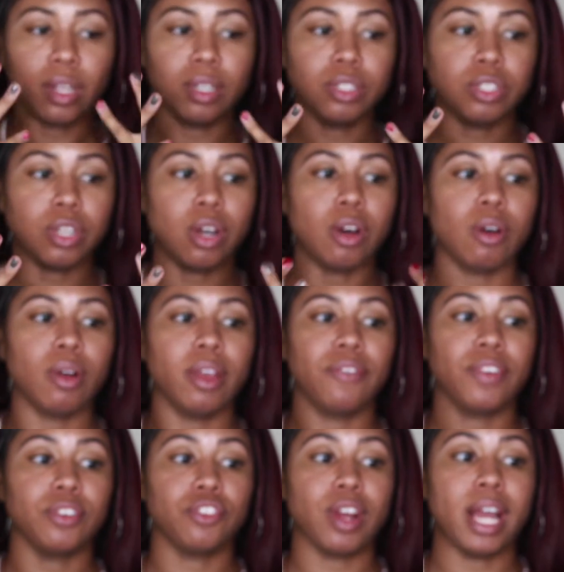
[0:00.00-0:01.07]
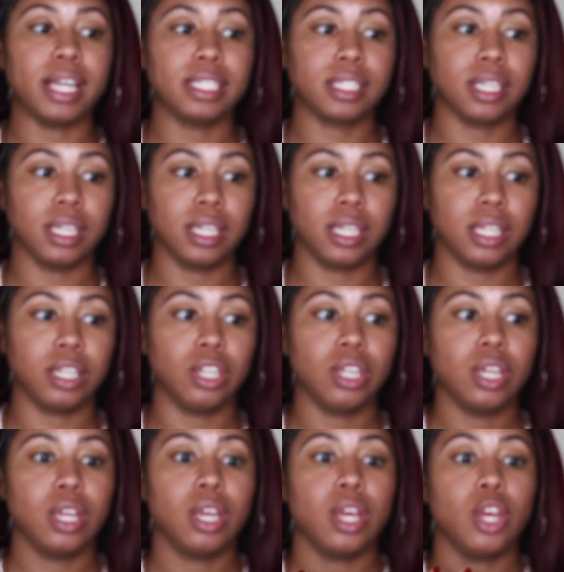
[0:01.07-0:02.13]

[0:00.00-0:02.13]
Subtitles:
So if you're dry skin,